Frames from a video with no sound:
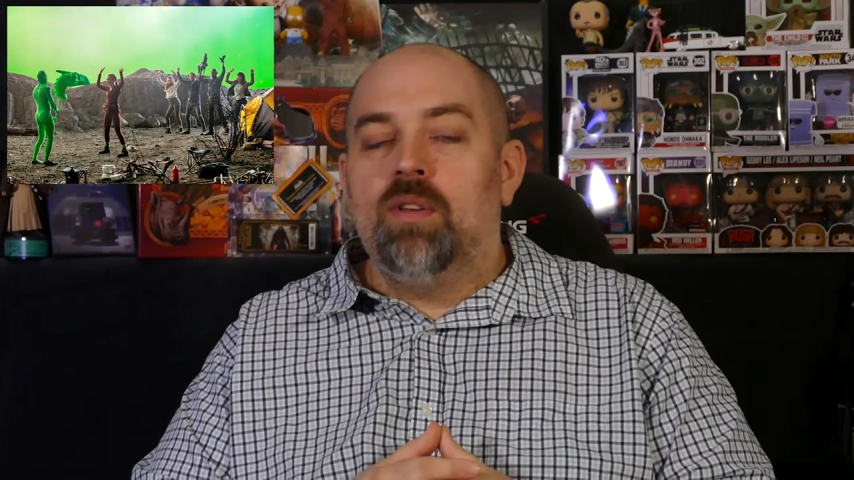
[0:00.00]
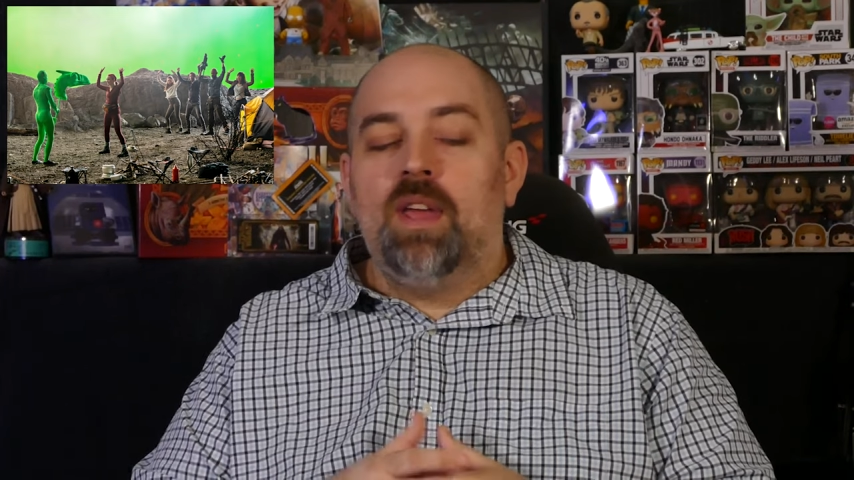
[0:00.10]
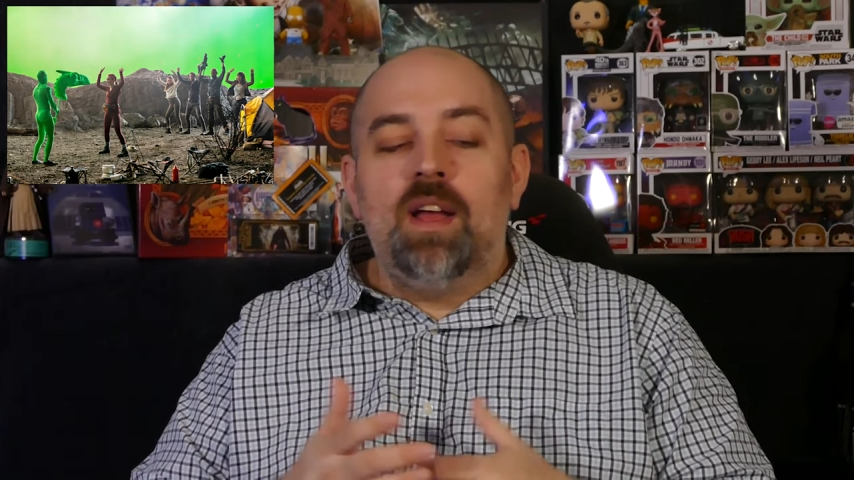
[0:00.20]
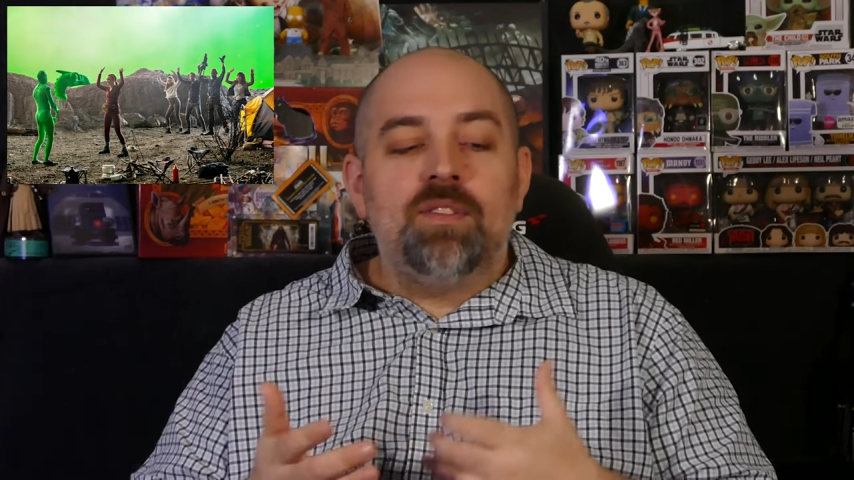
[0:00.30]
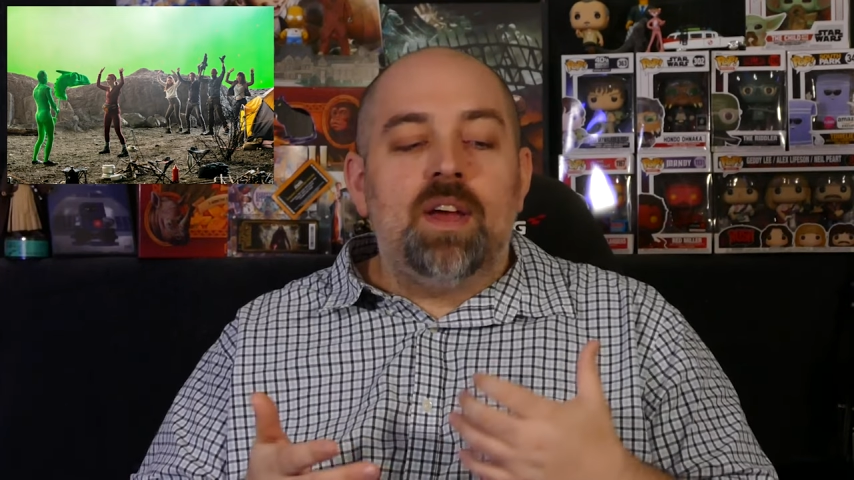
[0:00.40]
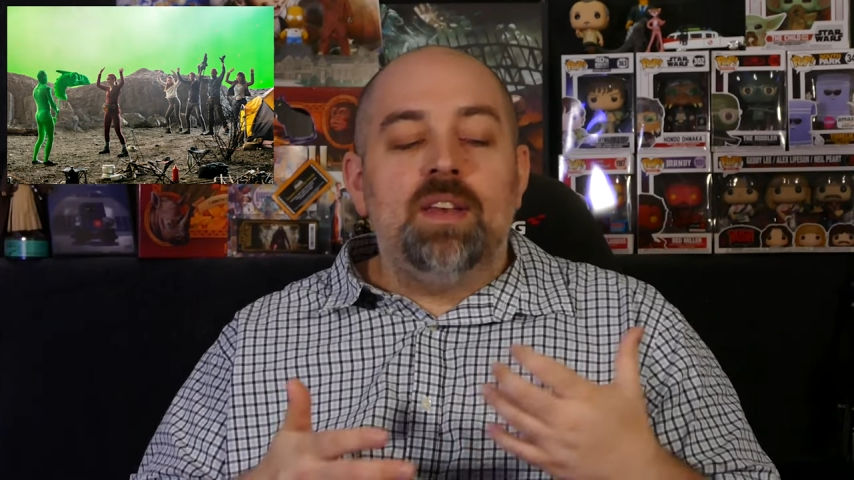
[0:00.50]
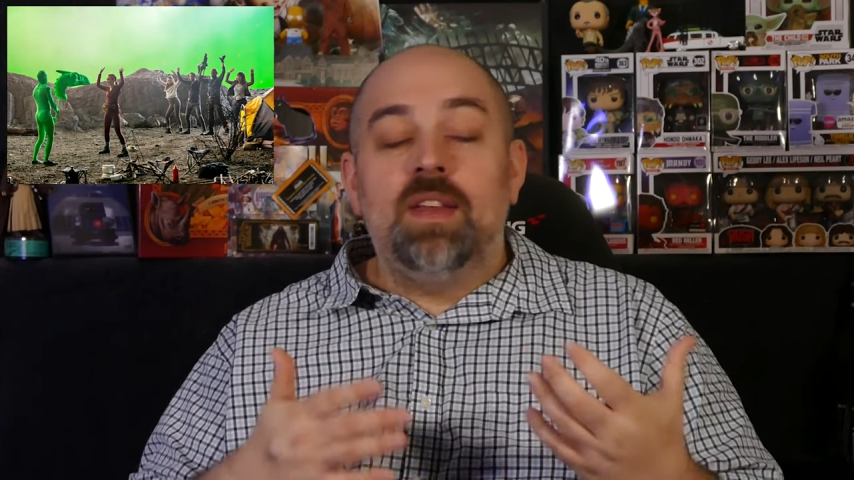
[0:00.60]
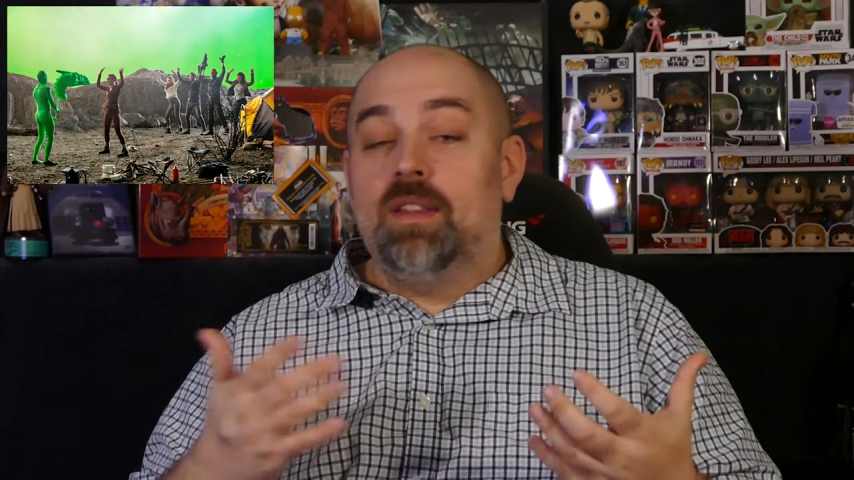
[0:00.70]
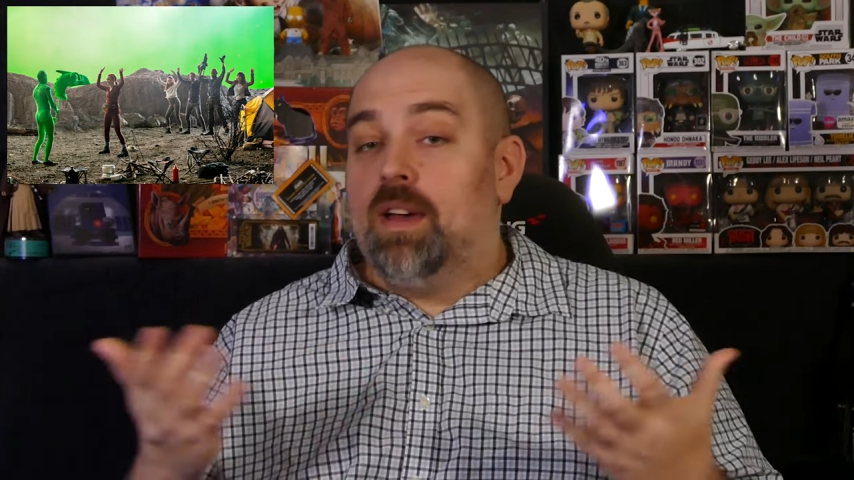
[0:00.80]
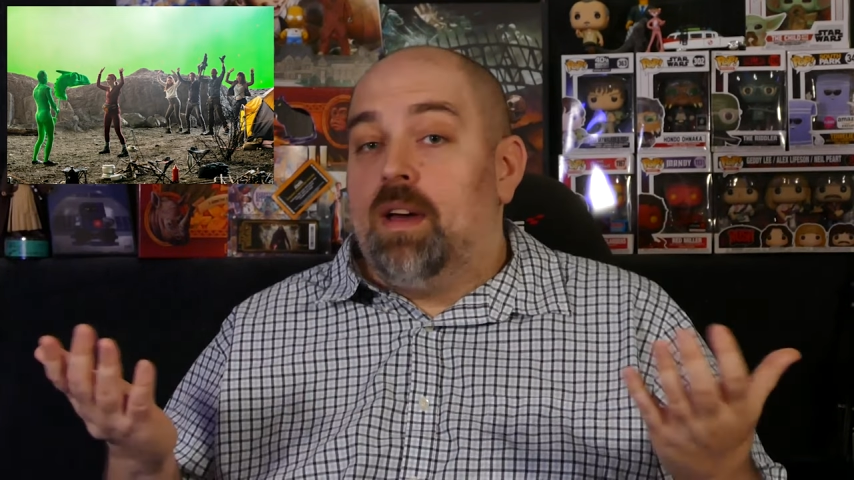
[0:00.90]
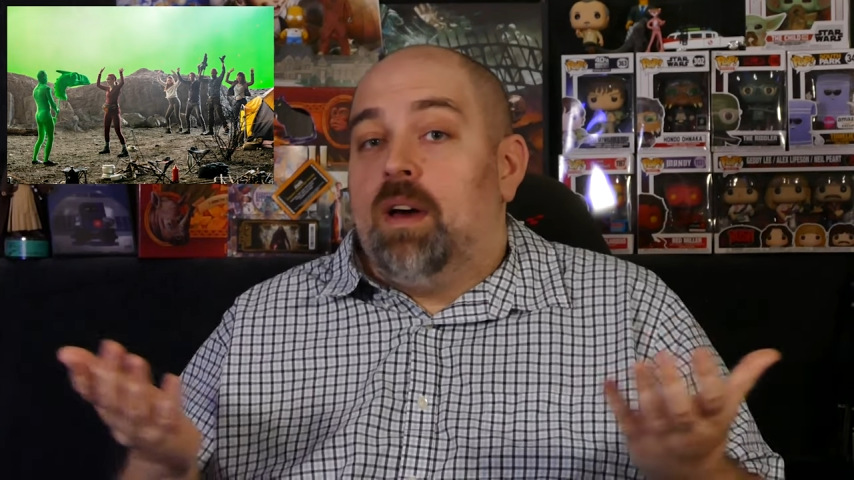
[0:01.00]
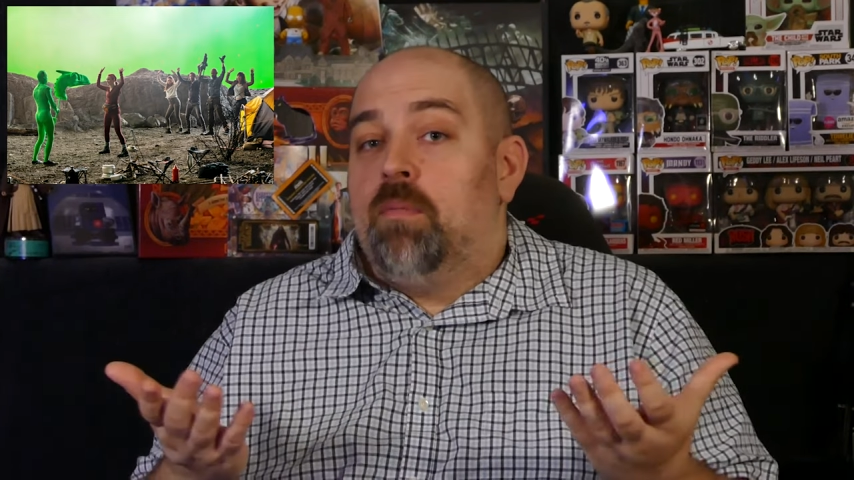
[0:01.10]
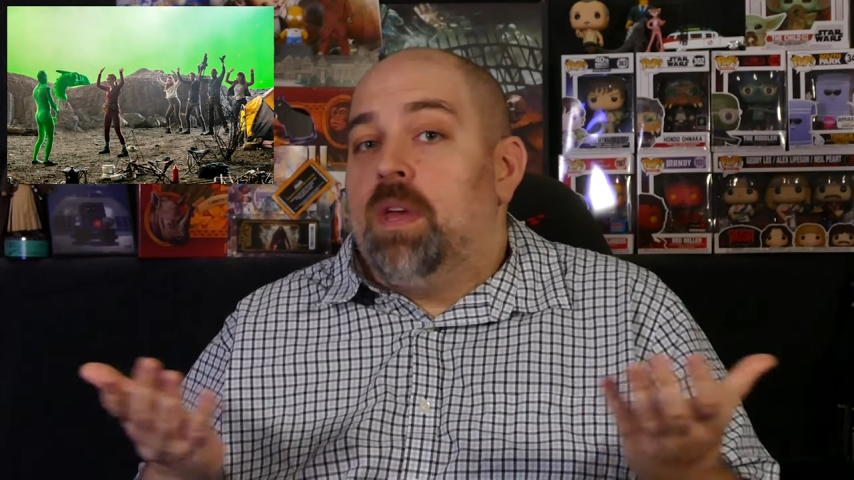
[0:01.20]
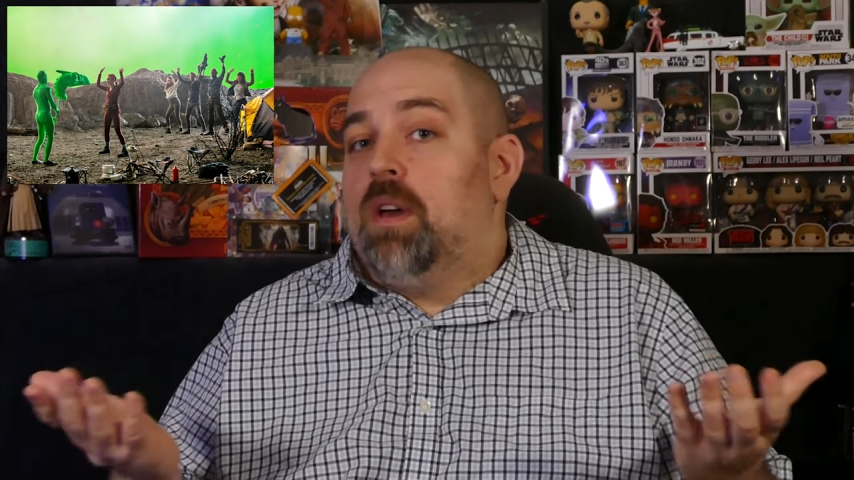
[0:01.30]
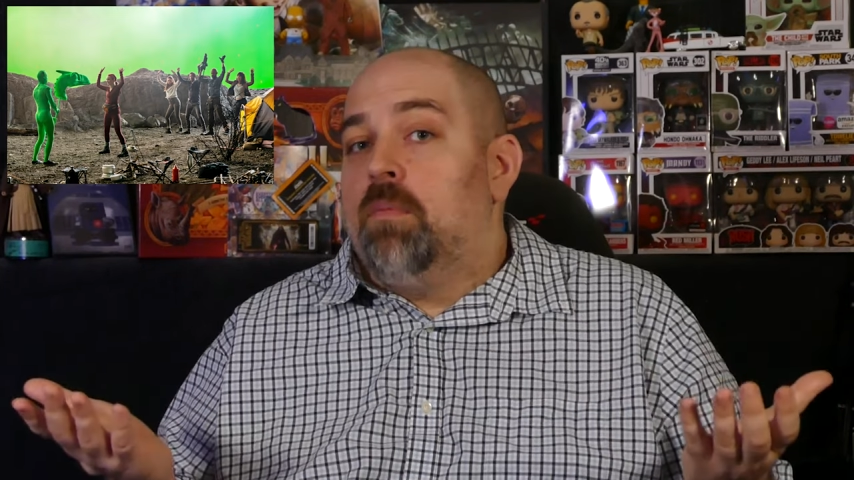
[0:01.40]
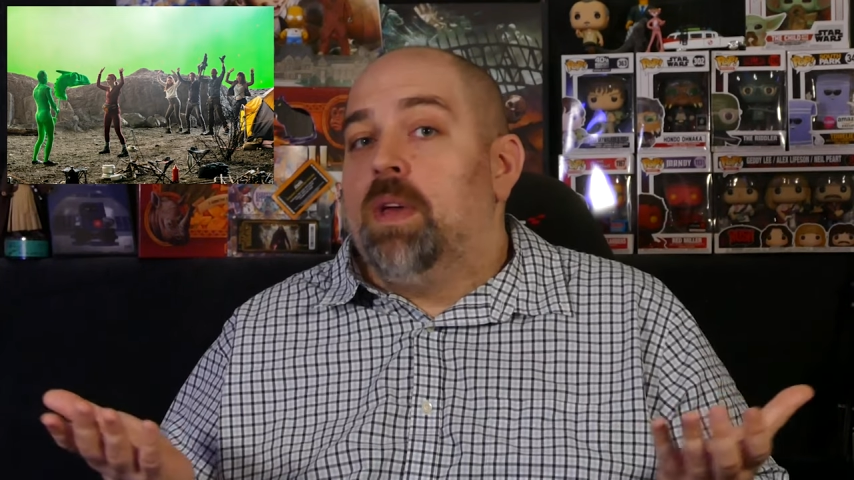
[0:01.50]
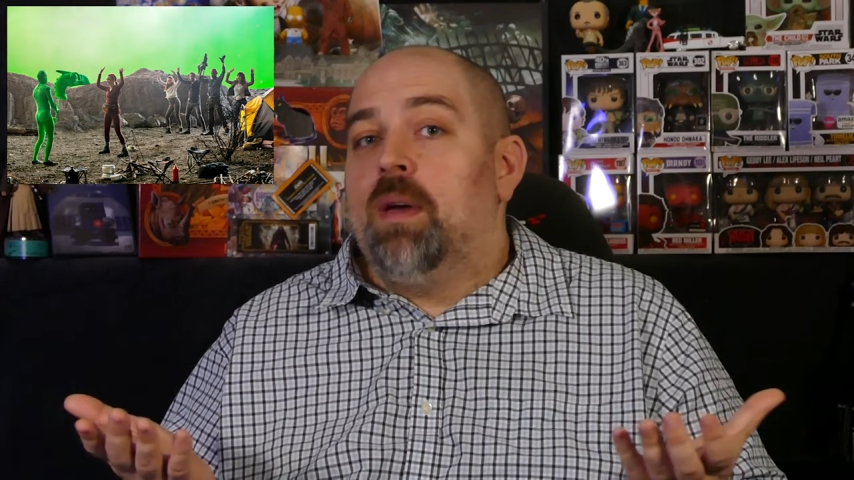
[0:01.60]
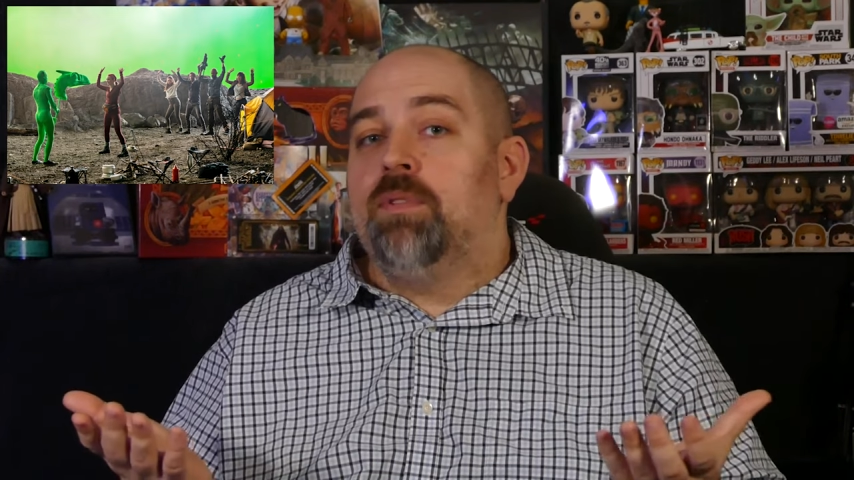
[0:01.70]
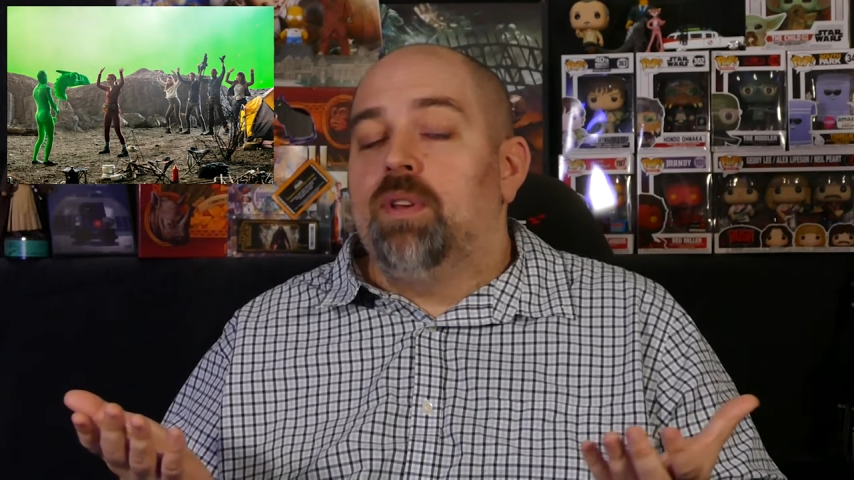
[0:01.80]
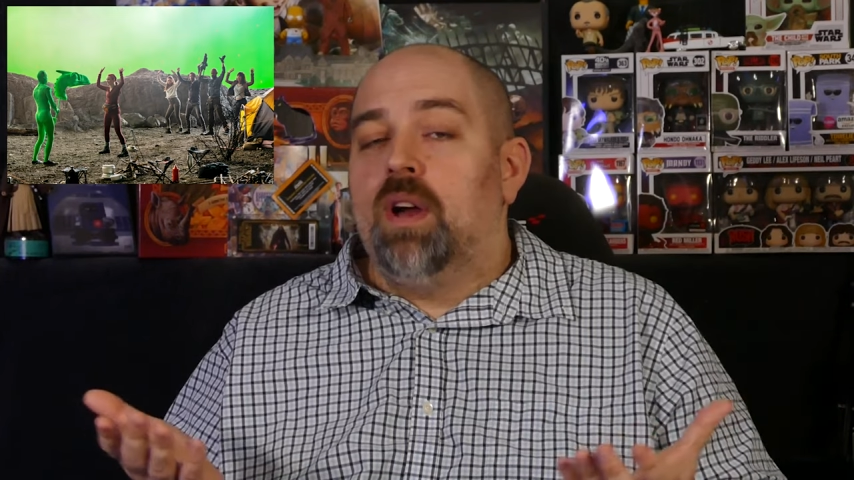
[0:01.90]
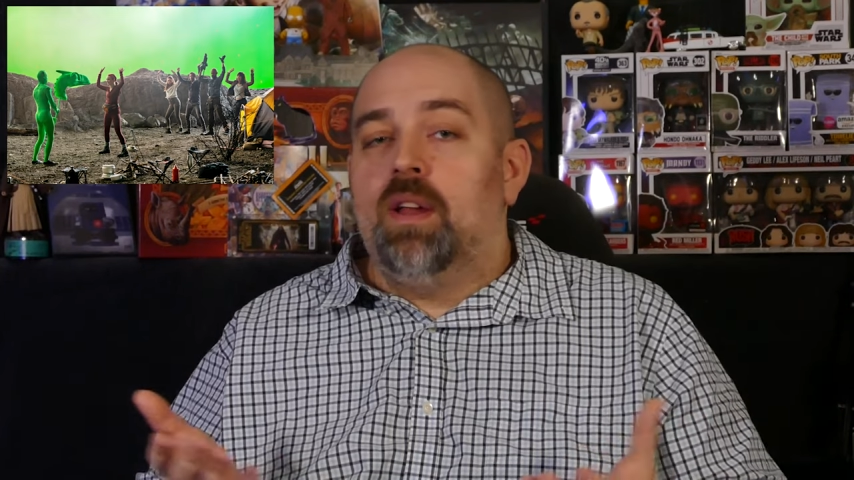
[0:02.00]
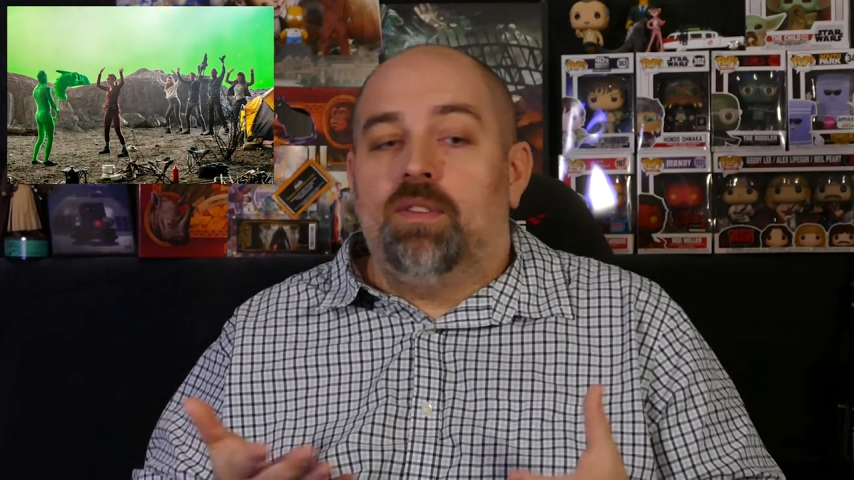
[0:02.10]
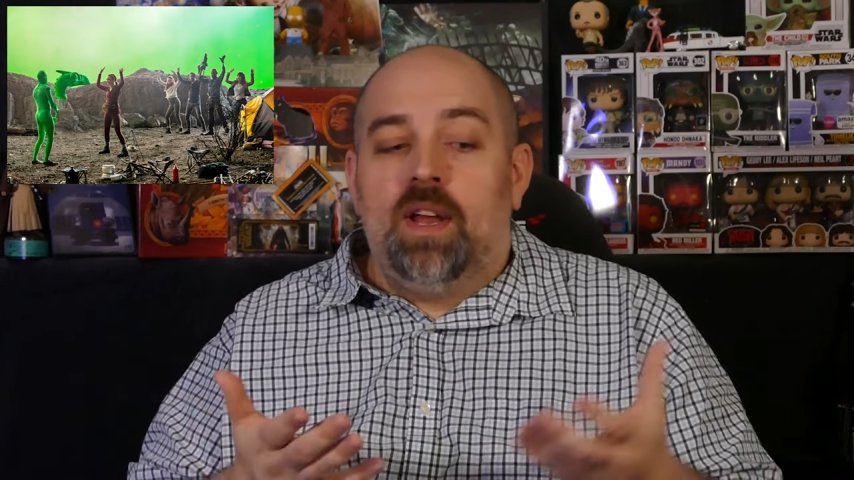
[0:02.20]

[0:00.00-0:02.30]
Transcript: Yes, I'll be absolutely honest.